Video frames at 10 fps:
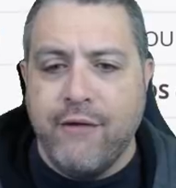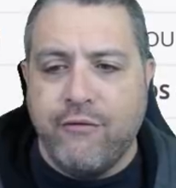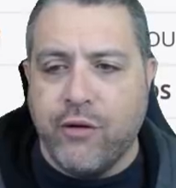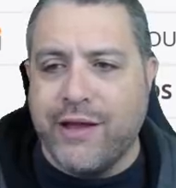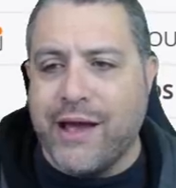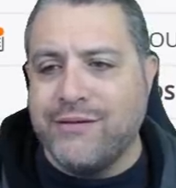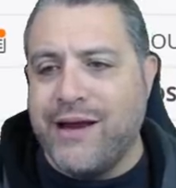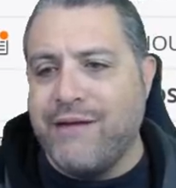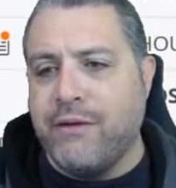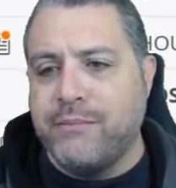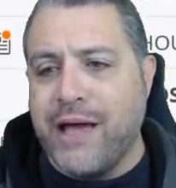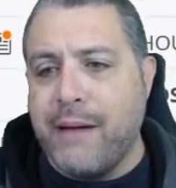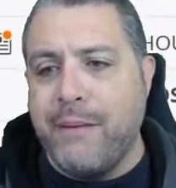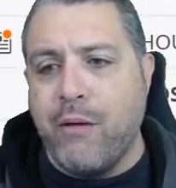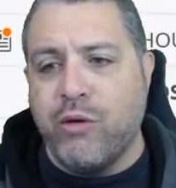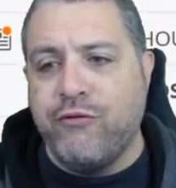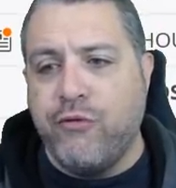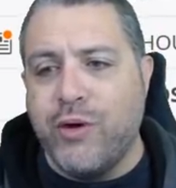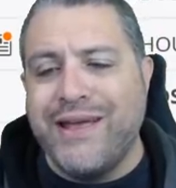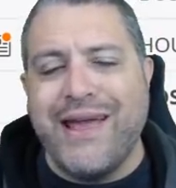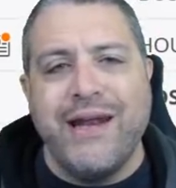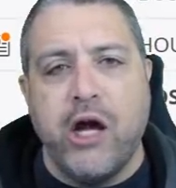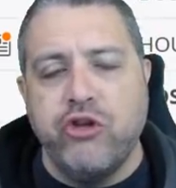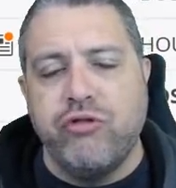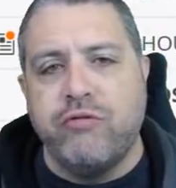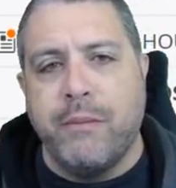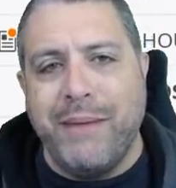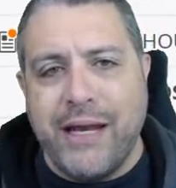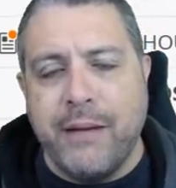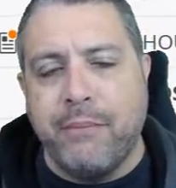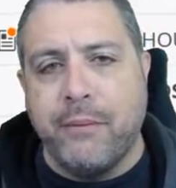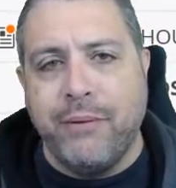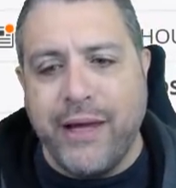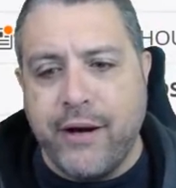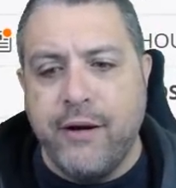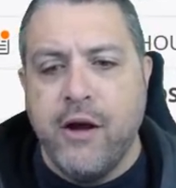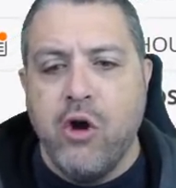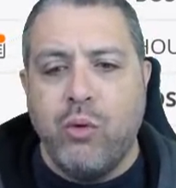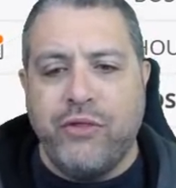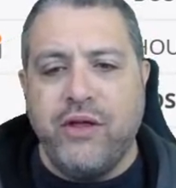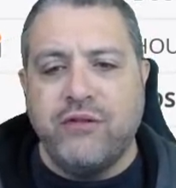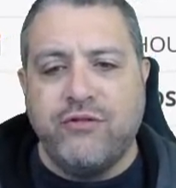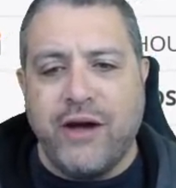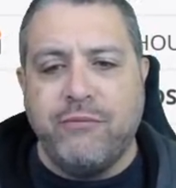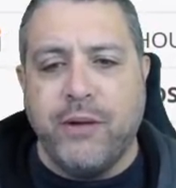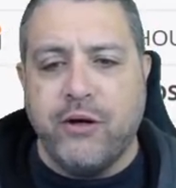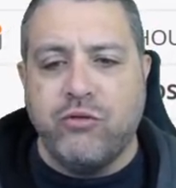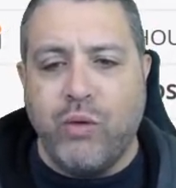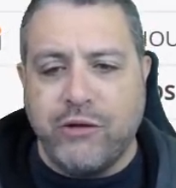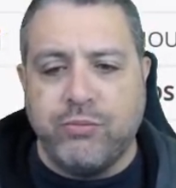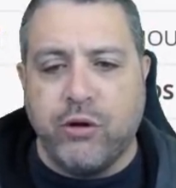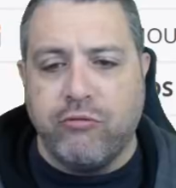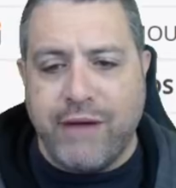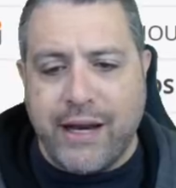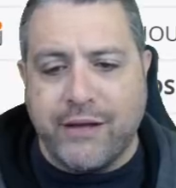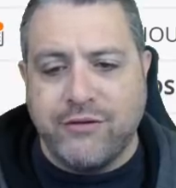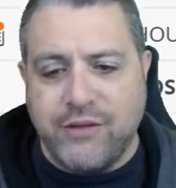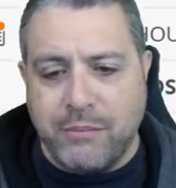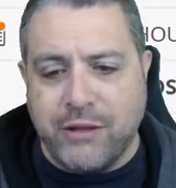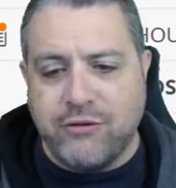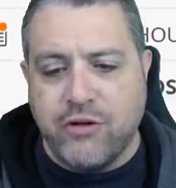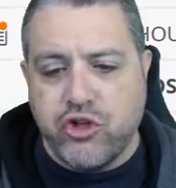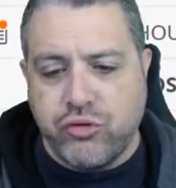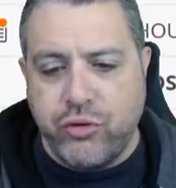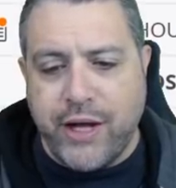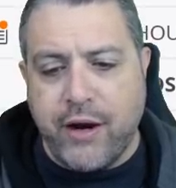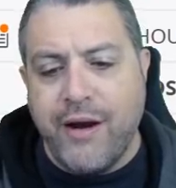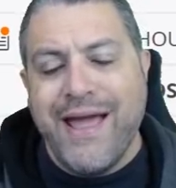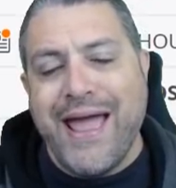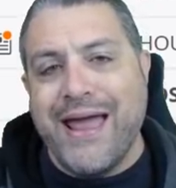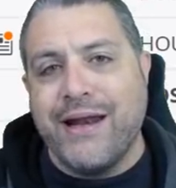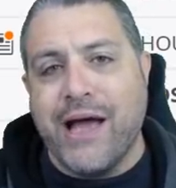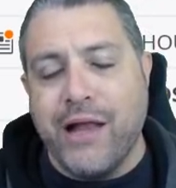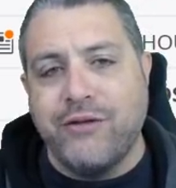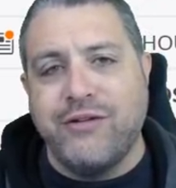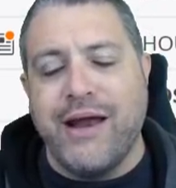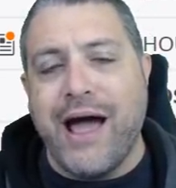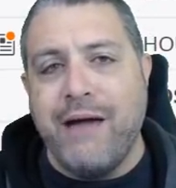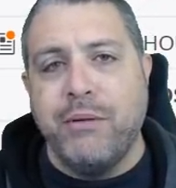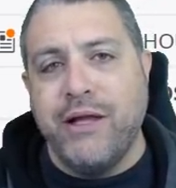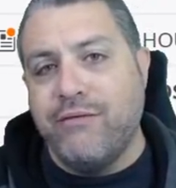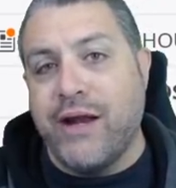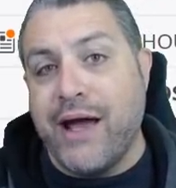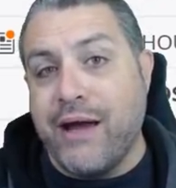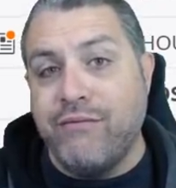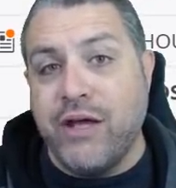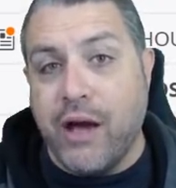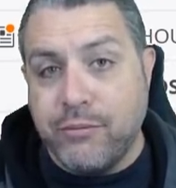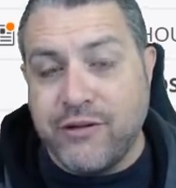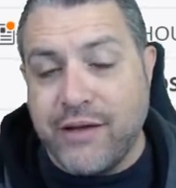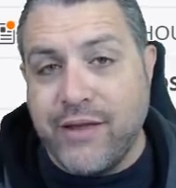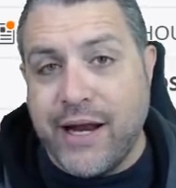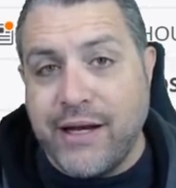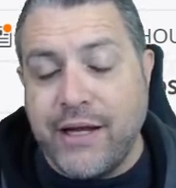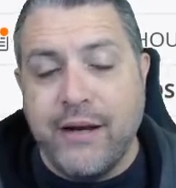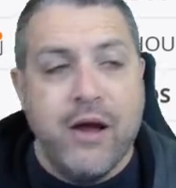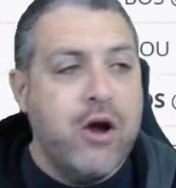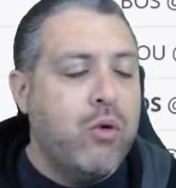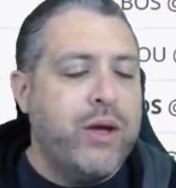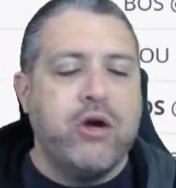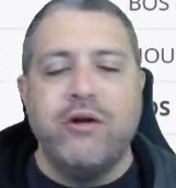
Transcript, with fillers: for the guys that I have up top, with forty-eight hundred remaining per player. With these five players, Westbrook, Redick, Simmons, Schroder, and Collison, I believe that I have the upside that I need. We could